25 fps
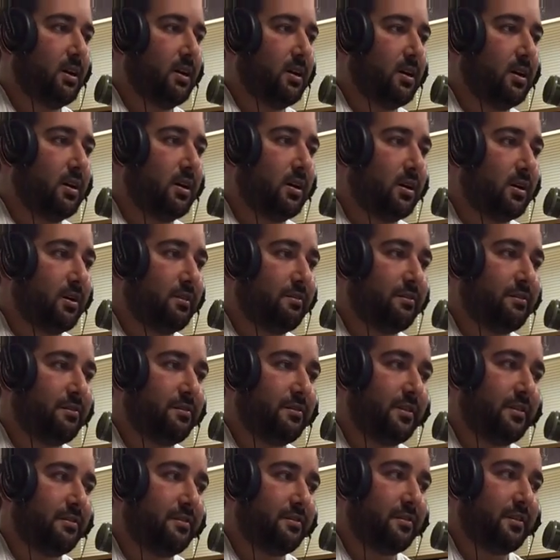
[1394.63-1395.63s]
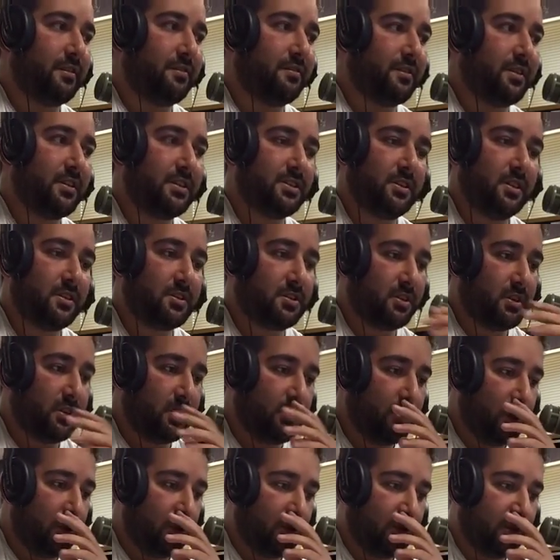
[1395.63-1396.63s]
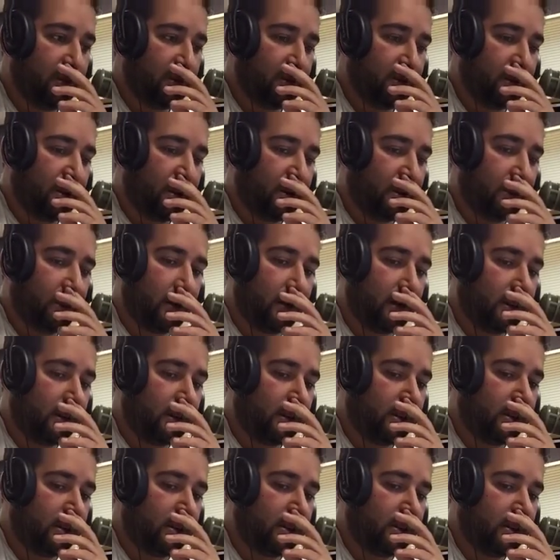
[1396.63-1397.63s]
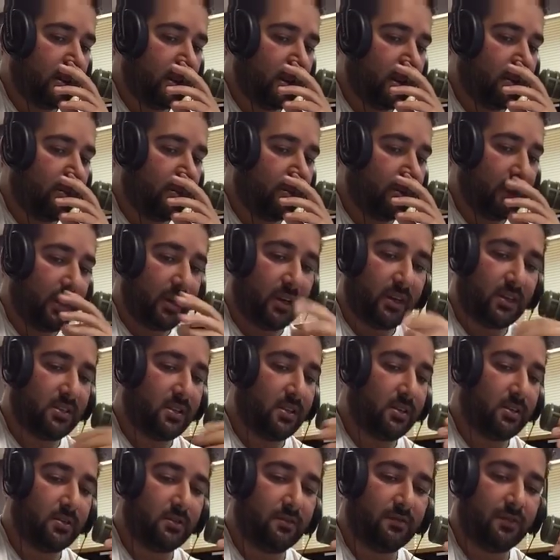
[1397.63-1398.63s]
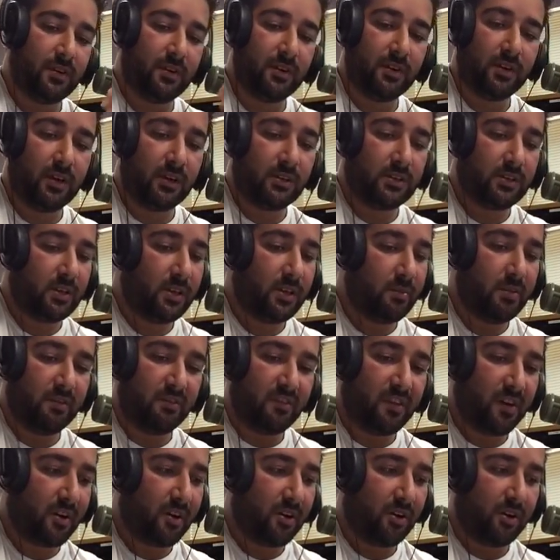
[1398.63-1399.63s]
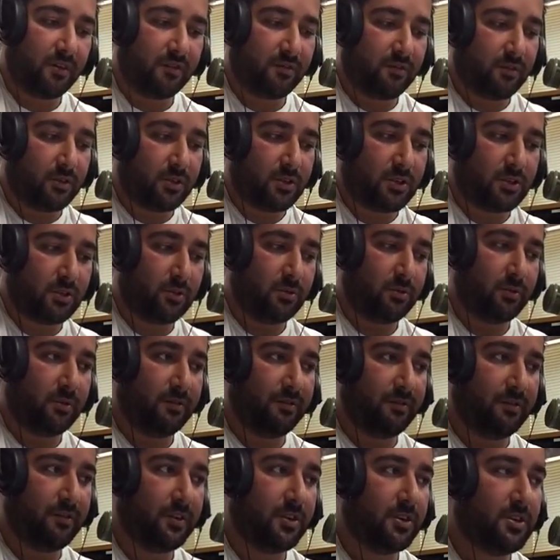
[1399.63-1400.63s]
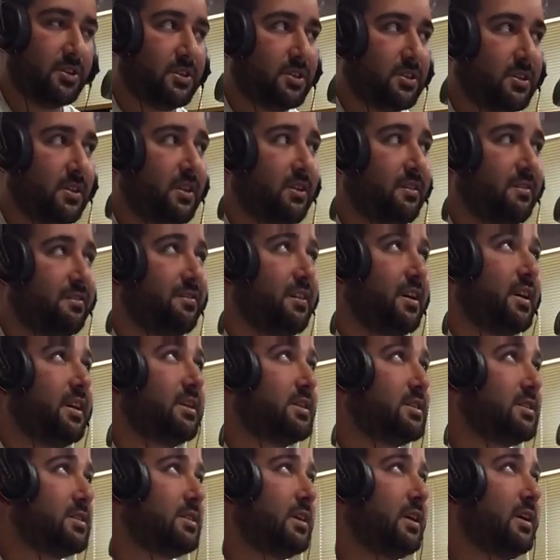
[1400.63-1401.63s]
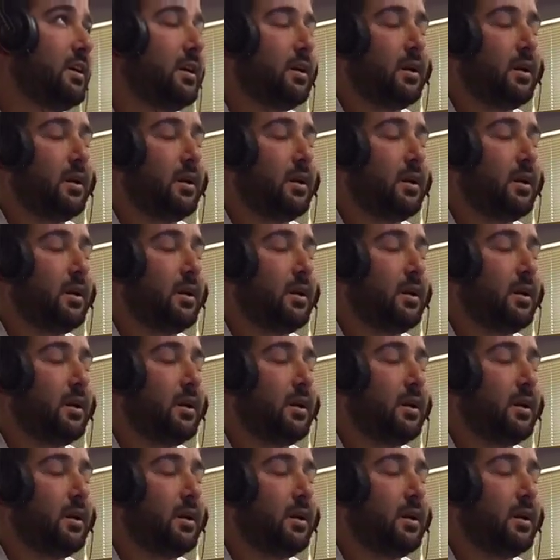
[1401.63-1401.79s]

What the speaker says: If this doesn't go, I like I said, it's going to be very hard for us to reverse the effects.